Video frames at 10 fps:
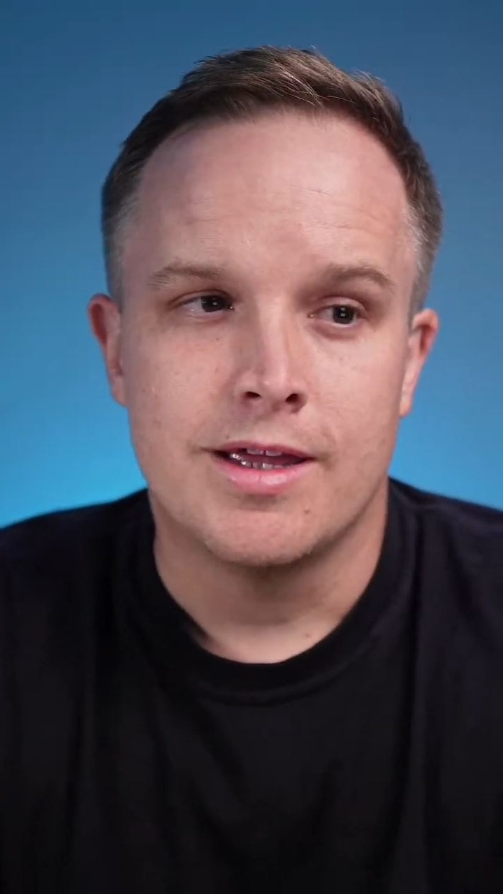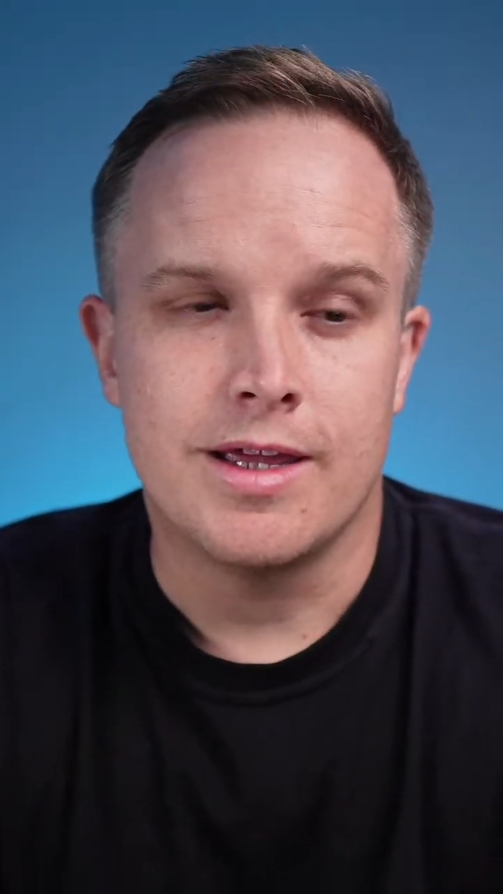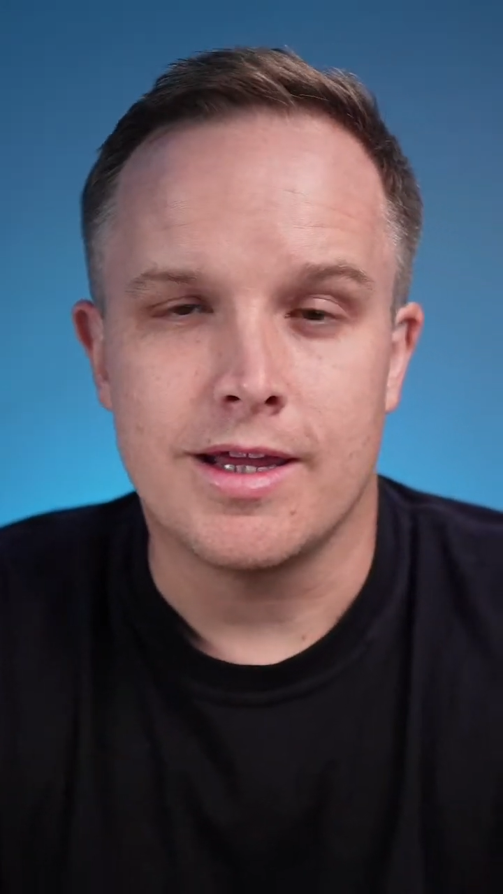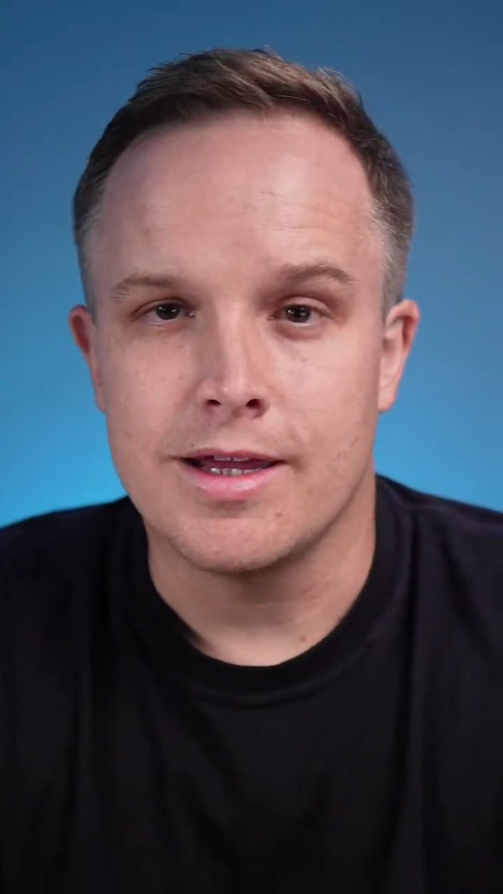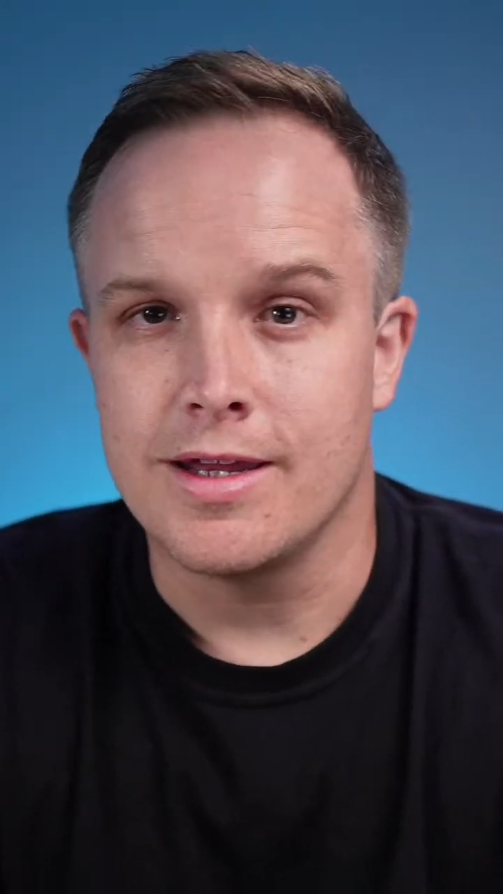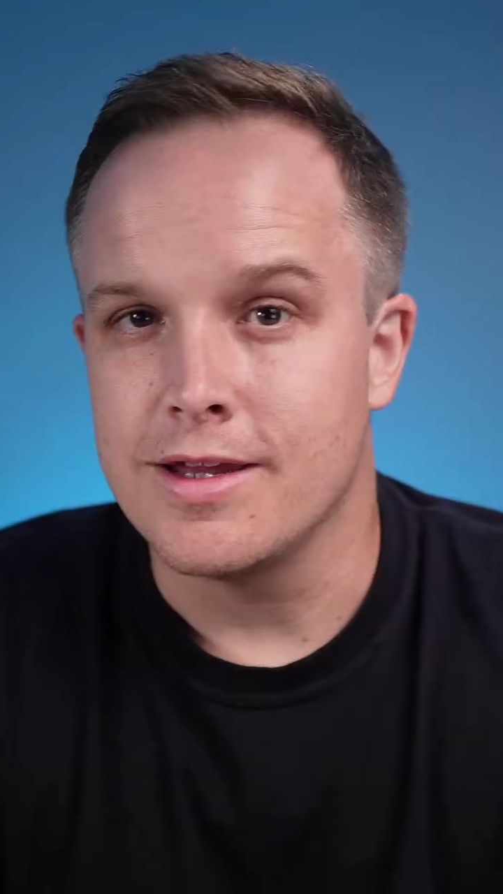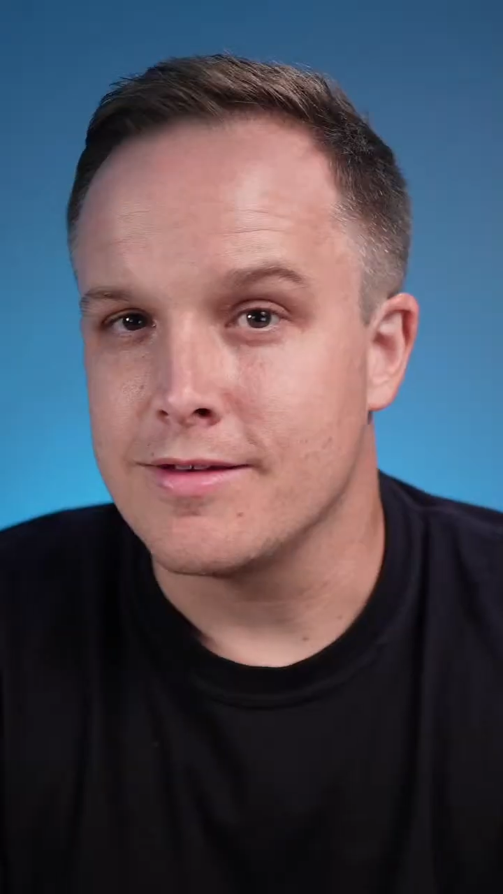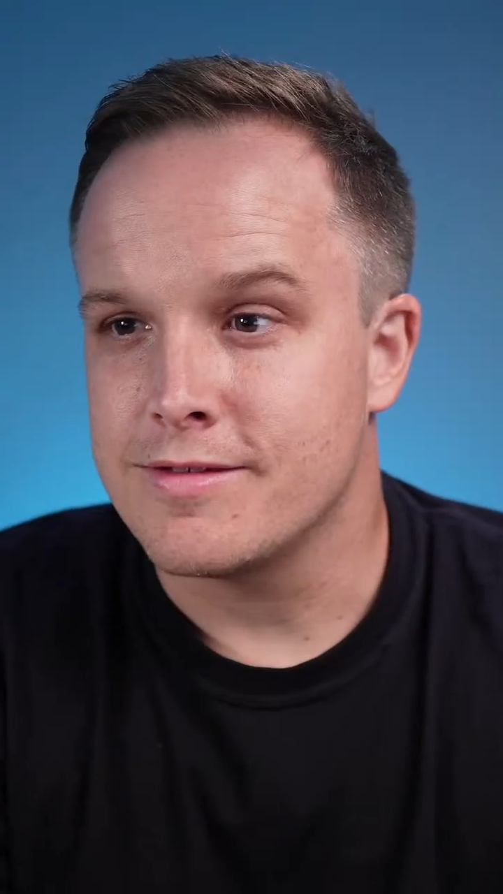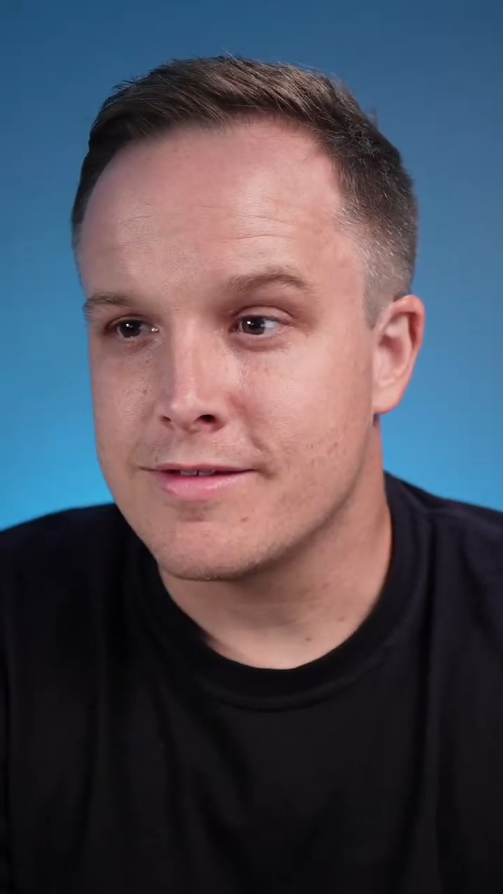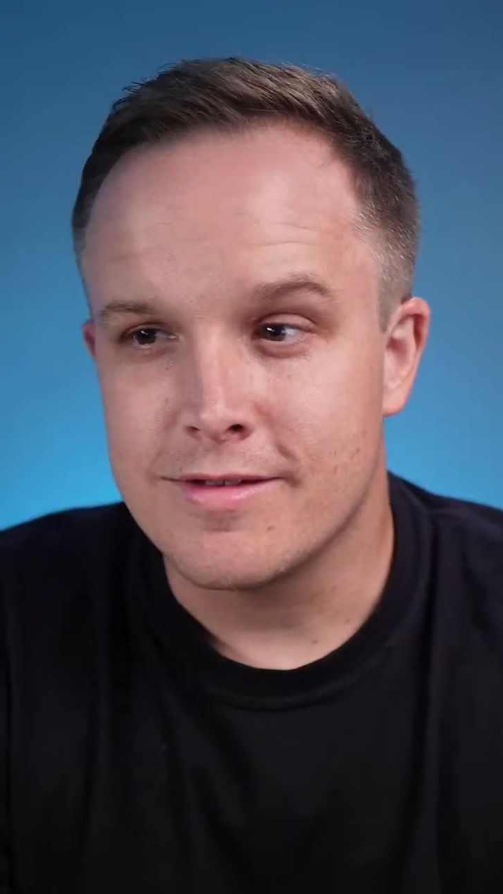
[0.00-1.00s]
And it
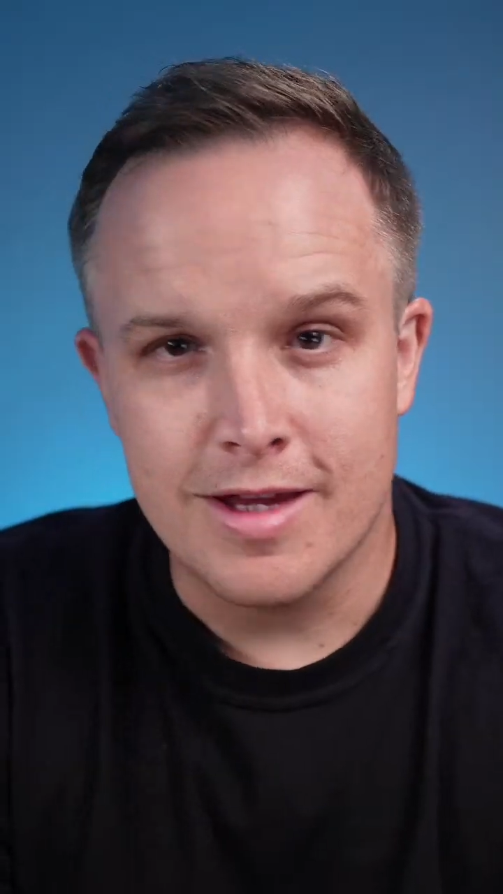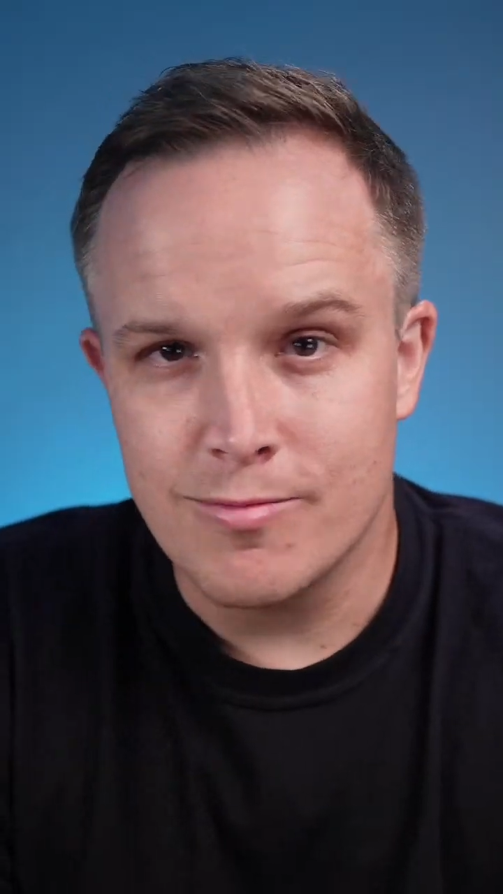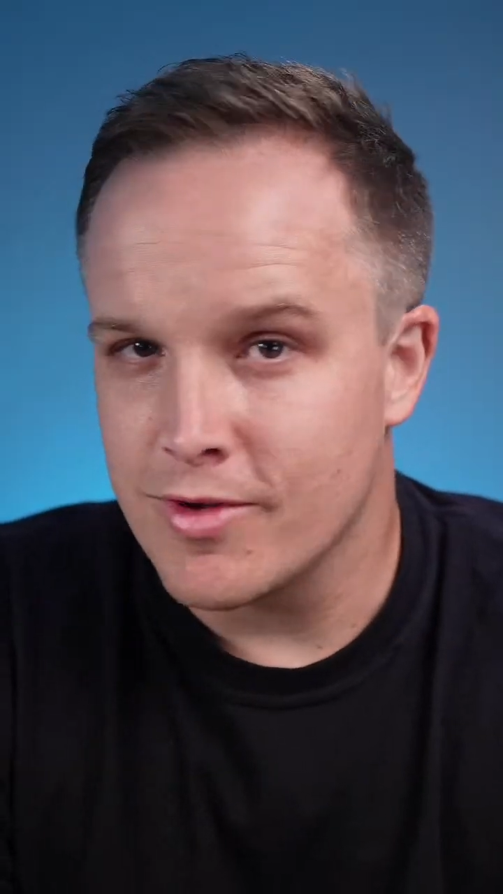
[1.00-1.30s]
seems